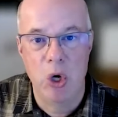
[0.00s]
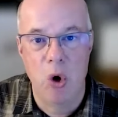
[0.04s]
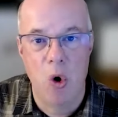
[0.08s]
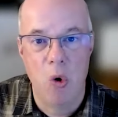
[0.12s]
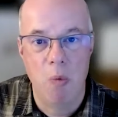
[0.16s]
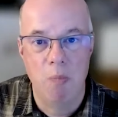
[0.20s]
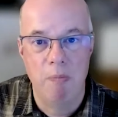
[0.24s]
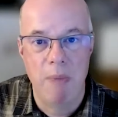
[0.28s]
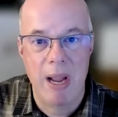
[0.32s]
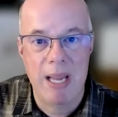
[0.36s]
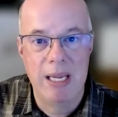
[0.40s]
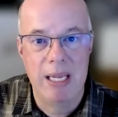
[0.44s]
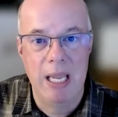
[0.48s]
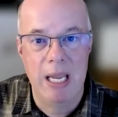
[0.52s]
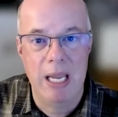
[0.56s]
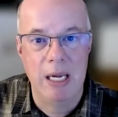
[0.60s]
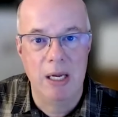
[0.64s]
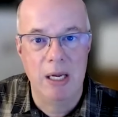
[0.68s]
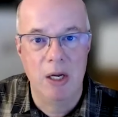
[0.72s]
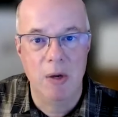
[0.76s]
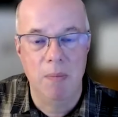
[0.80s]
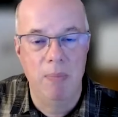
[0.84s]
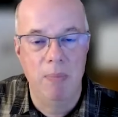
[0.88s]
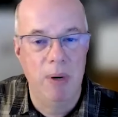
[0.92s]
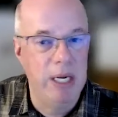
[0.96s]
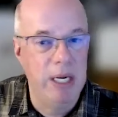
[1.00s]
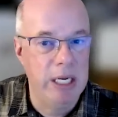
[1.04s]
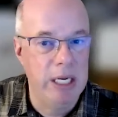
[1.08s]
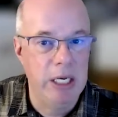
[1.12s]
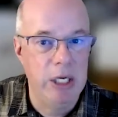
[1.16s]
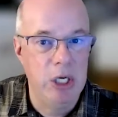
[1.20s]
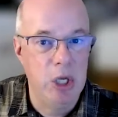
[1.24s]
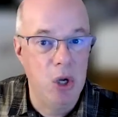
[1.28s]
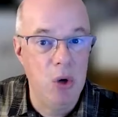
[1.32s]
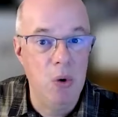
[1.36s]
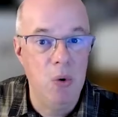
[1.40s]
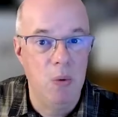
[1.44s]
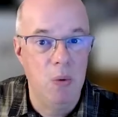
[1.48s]
or making completely
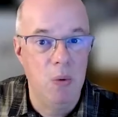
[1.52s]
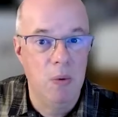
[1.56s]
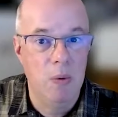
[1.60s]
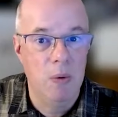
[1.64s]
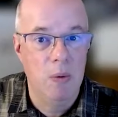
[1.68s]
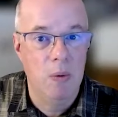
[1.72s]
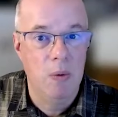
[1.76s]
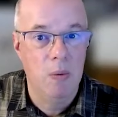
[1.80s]
new